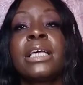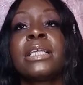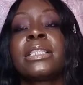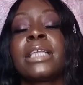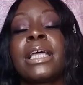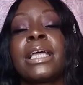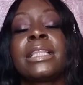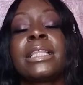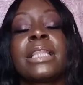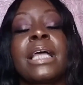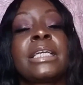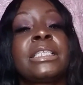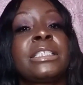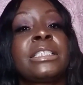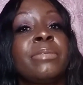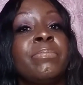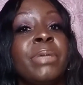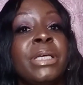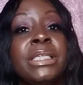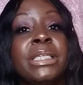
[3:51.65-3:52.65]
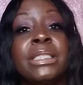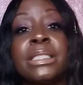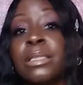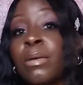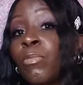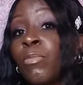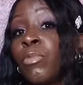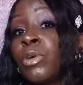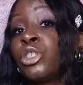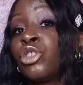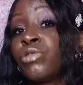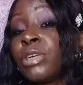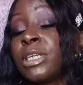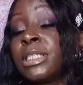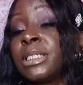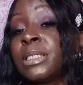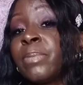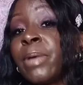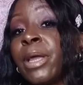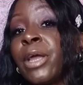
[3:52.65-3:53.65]
They like to be somewhat
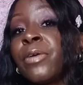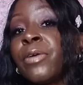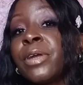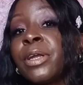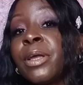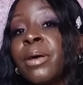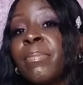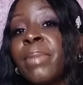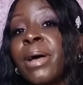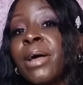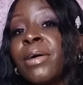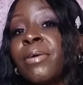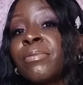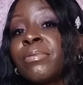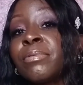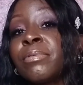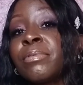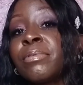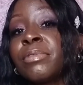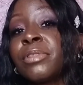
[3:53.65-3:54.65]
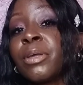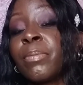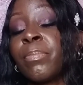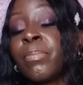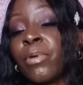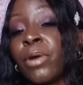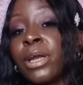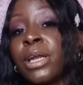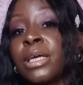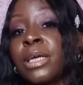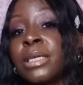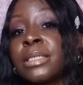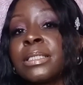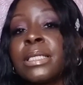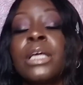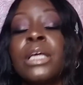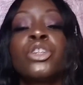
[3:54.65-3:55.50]
transparent about their products.